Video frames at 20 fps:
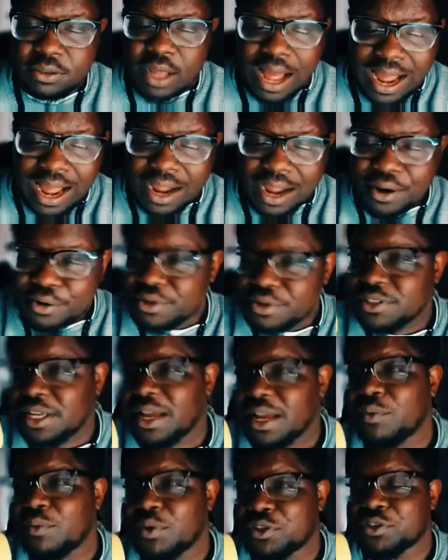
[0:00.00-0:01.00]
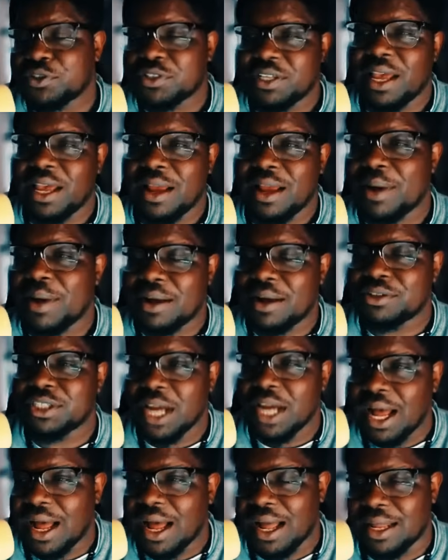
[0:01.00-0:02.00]
I understand what you're saying about
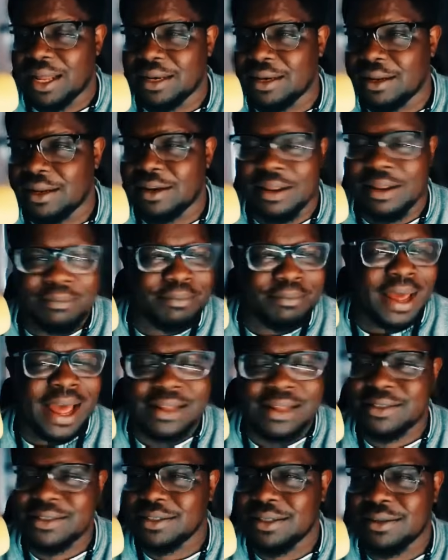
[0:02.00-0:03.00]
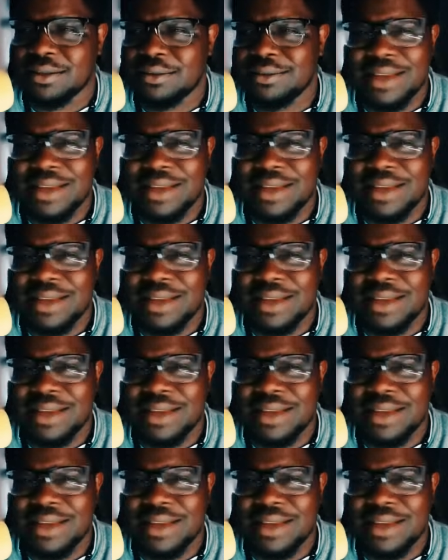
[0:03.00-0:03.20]
John and Patsy.